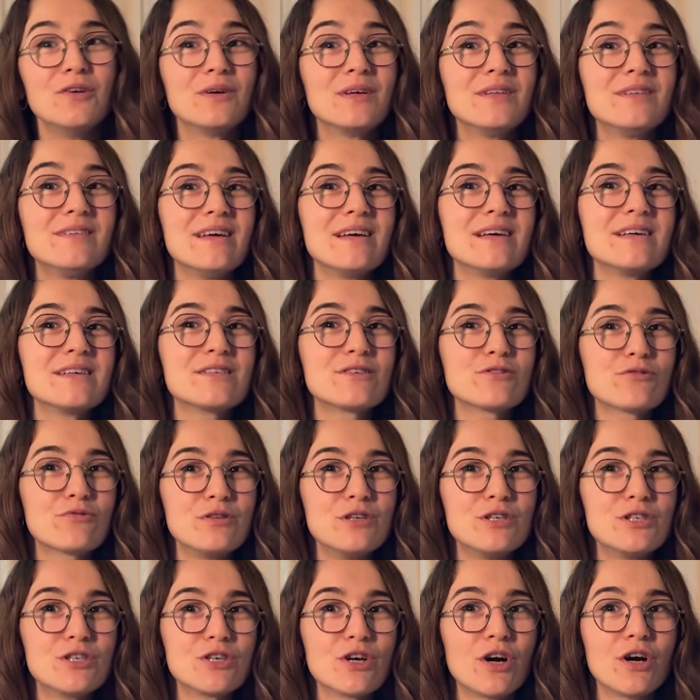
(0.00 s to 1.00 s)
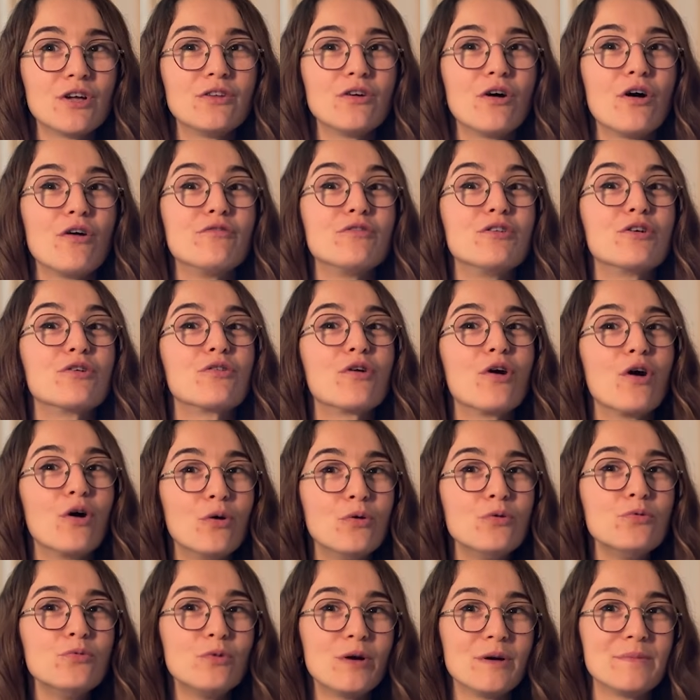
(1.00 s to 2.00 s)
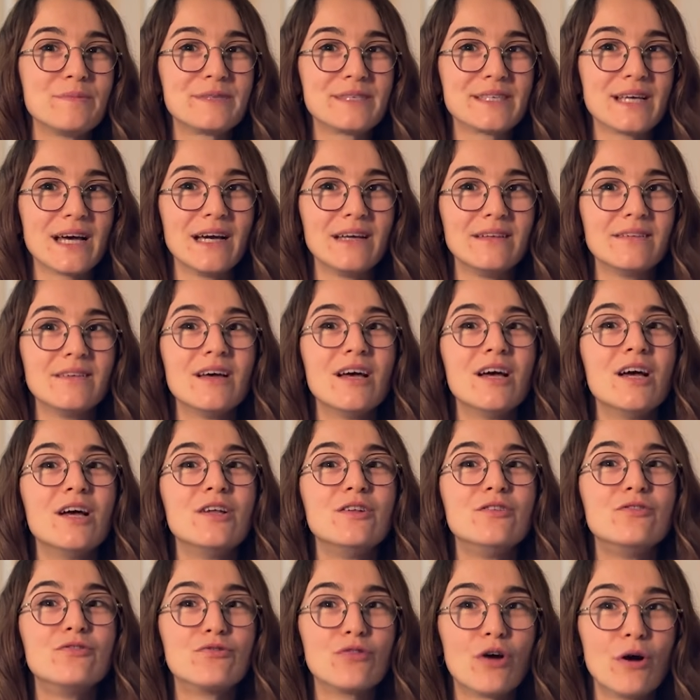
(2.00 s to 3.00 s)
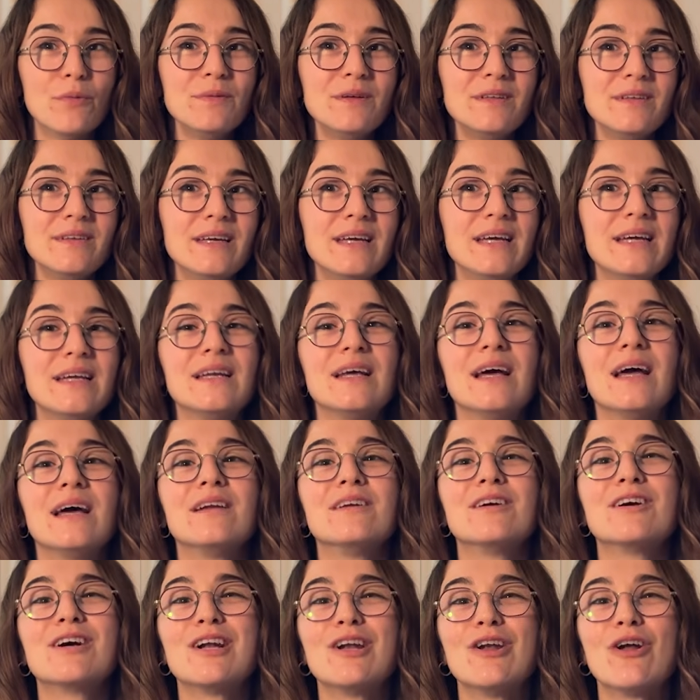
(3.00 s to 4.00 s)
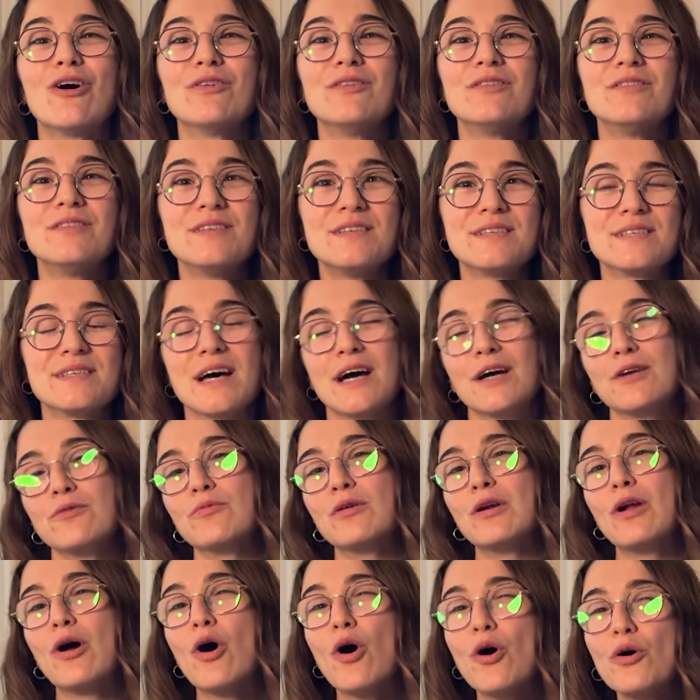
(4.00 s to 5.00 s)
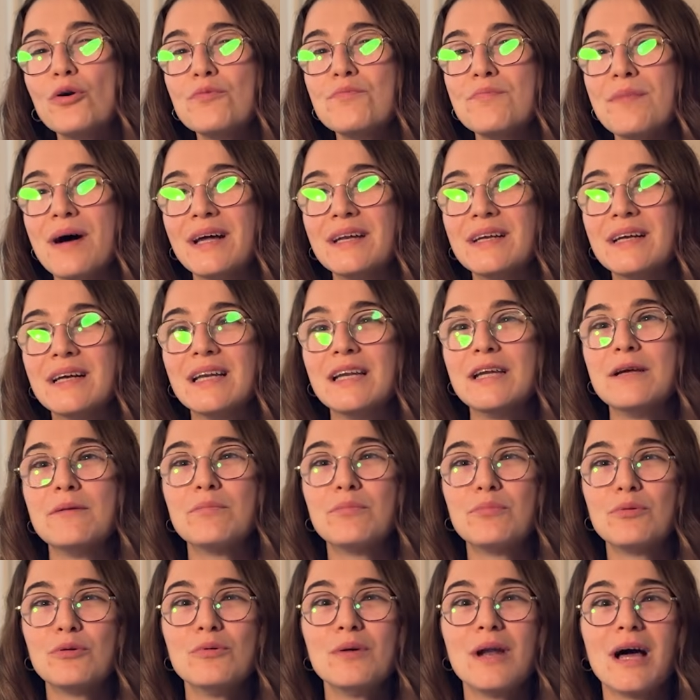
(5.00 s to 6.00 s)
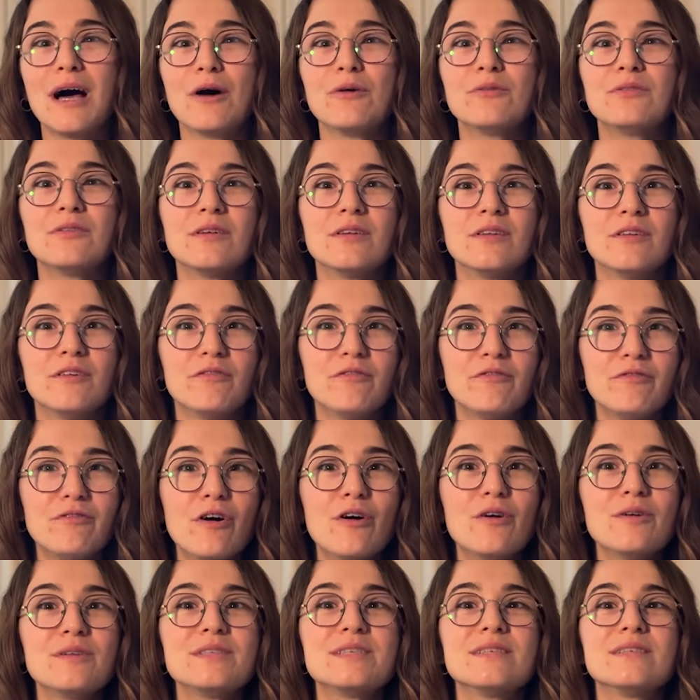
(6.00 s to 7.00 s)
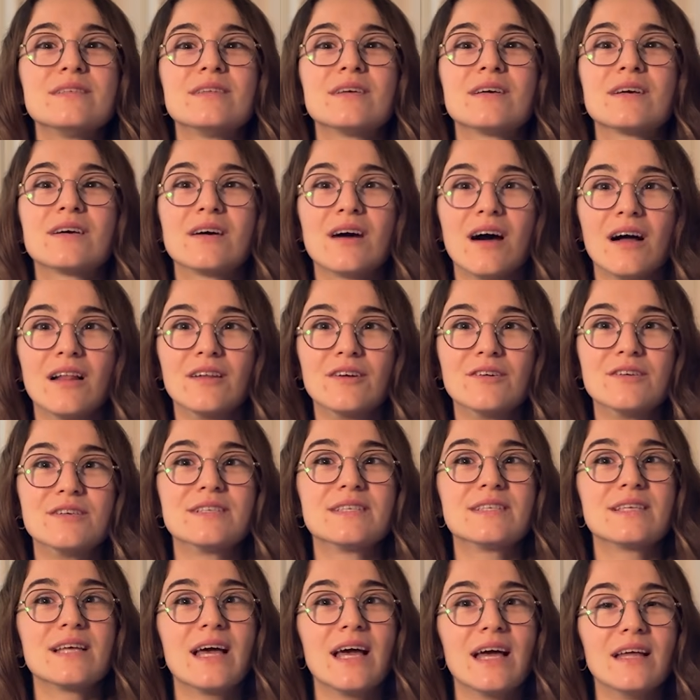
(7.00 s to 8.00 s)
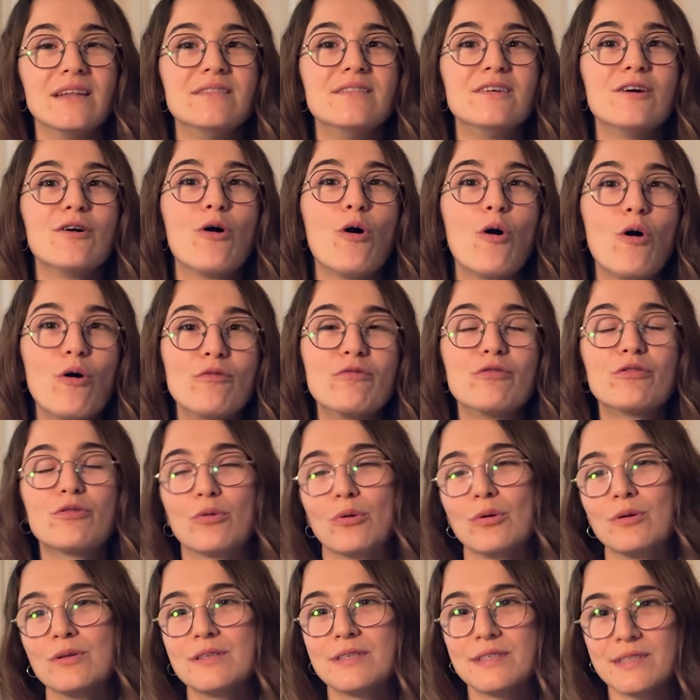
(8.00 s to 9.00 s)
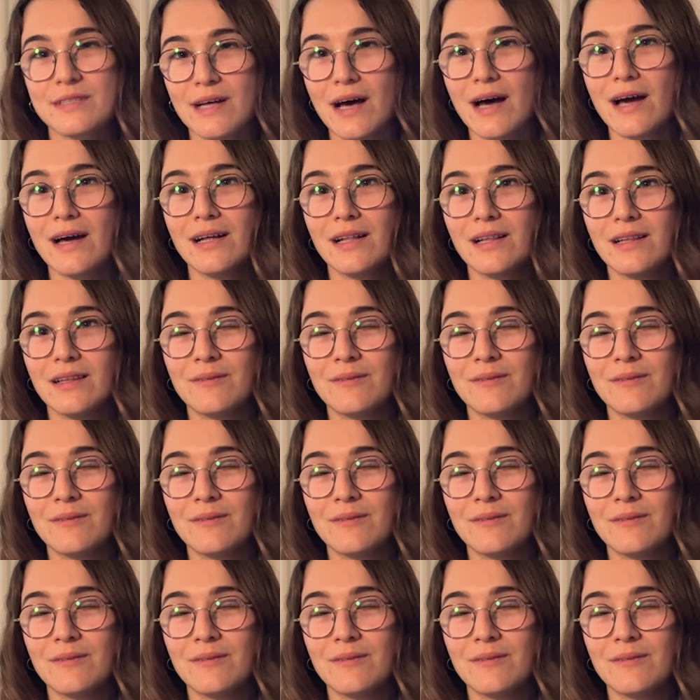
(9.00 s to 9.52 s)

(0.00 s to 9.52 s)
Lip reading: can take a screenshot of your own website, drop it in, and Claude Design will automatically pull out the fonts, the colors, and the overall style.